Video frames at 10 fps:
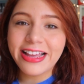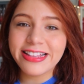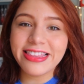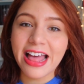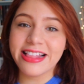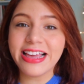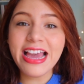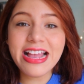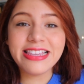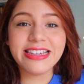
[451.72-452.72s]
And that's
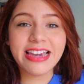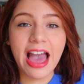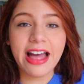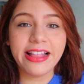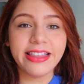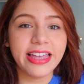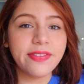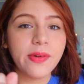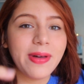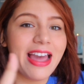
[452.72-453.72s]
it. The
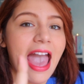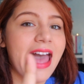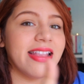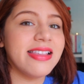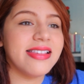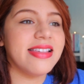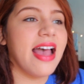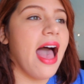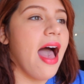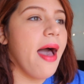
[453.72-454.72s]
giveaway ends,
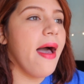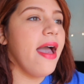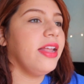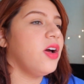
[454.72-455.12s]
I